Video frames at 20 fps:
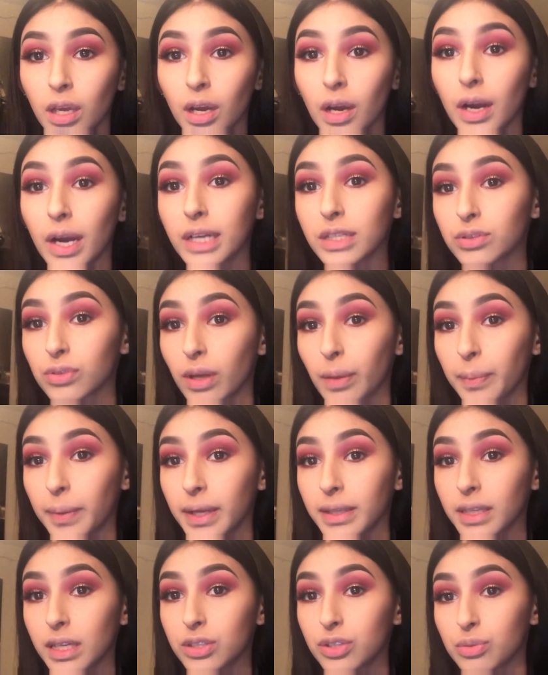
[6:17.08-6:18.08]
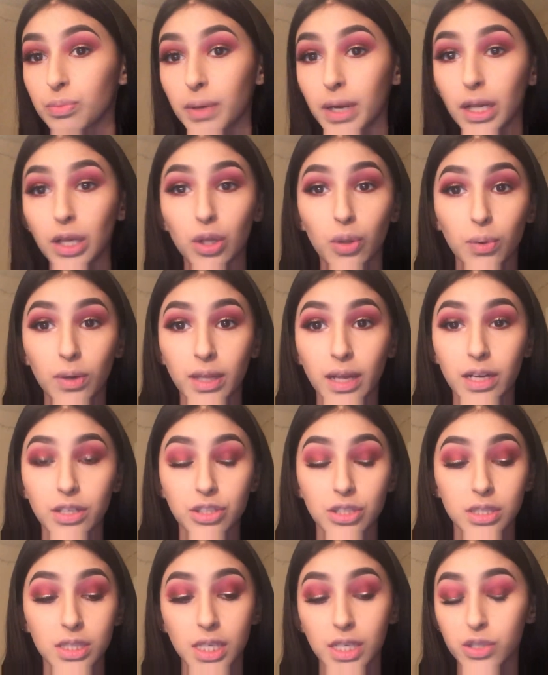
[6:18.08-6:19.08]
Alright, so I applied that to my lower
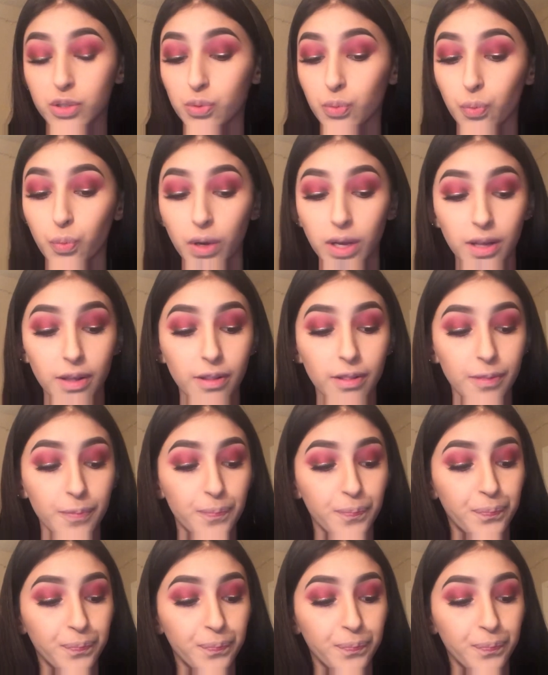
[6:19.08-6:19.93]
lashes as well.